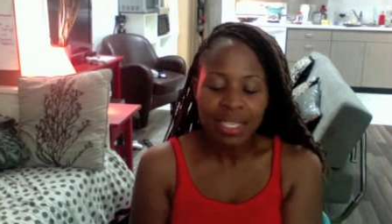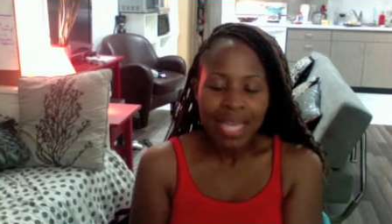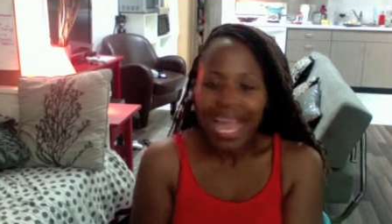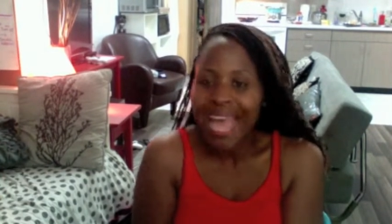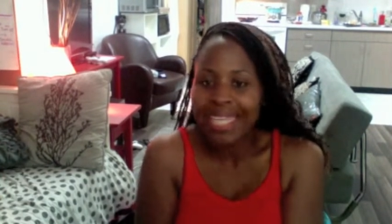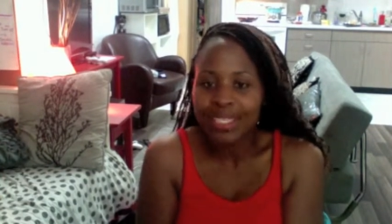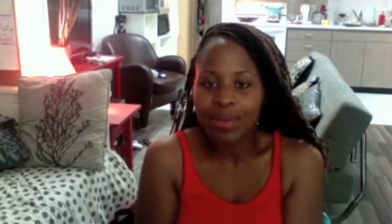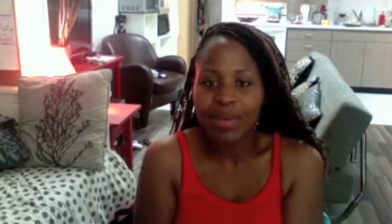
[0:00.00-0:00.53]

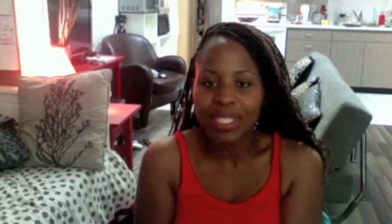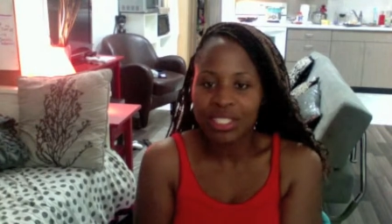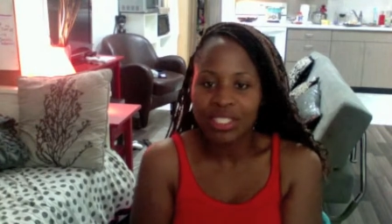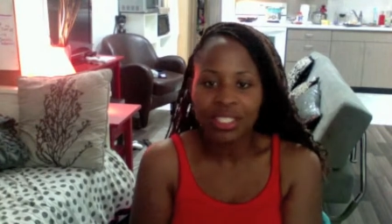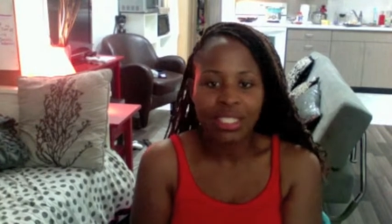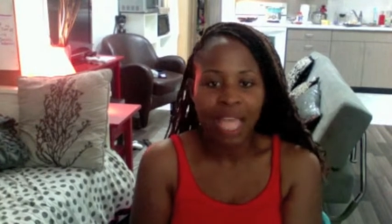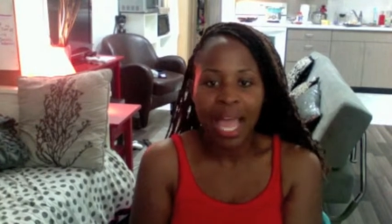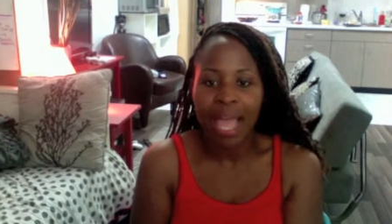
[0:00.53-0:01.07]
Ask
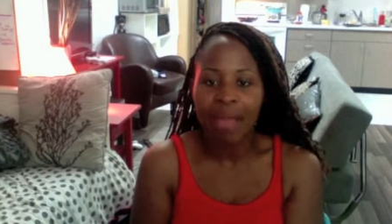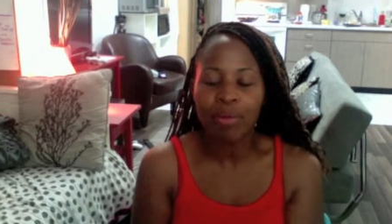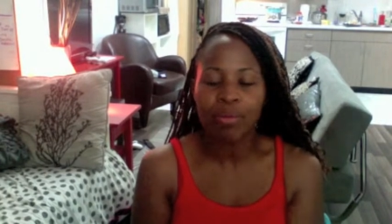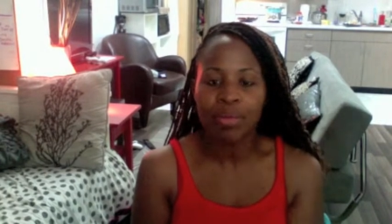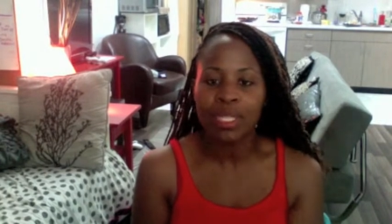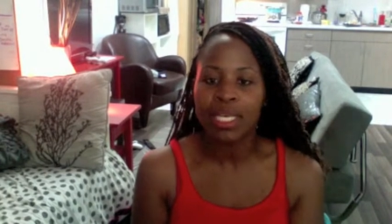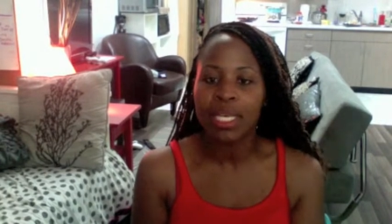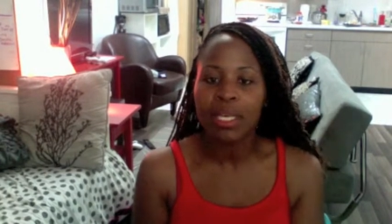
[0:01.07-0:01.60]
questions. I
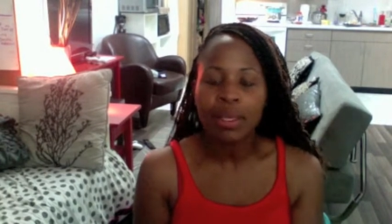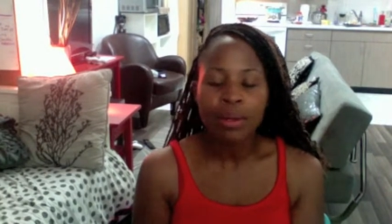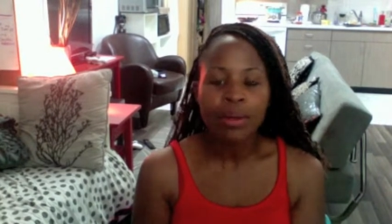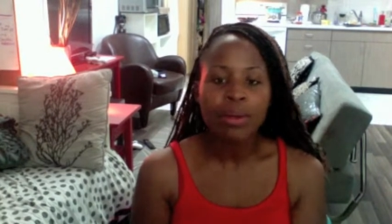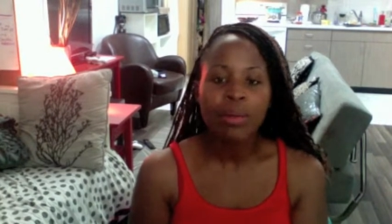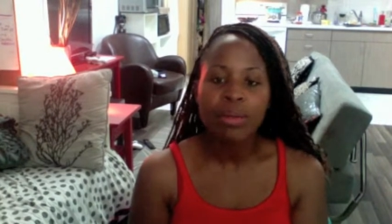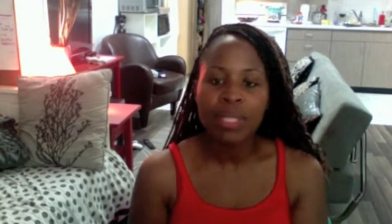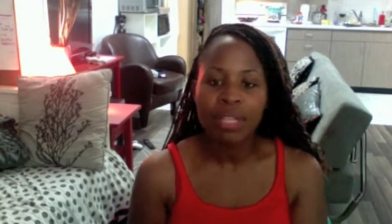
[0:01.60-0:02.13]
really
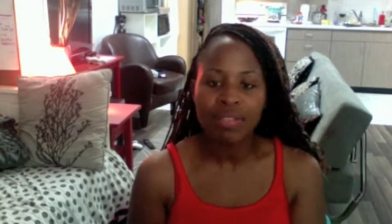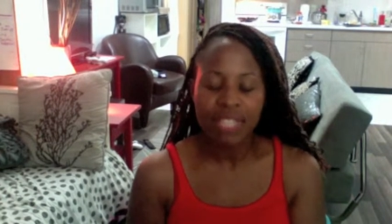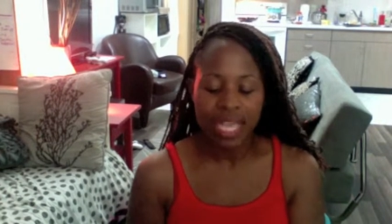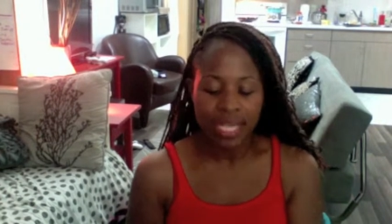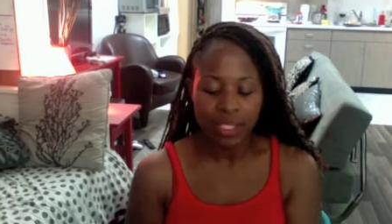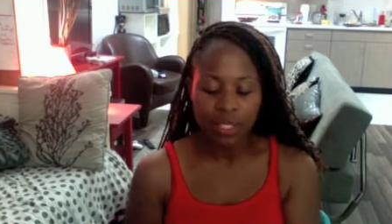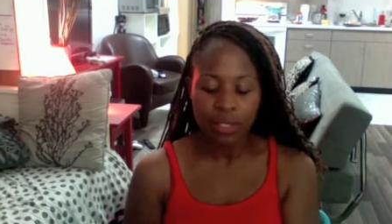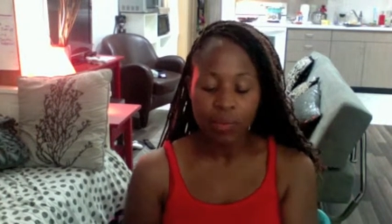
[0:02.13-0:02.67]
would love to
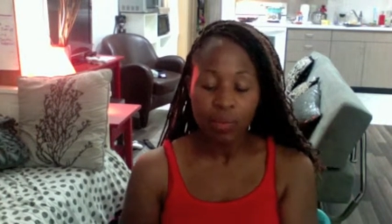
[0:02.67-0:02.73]
answer.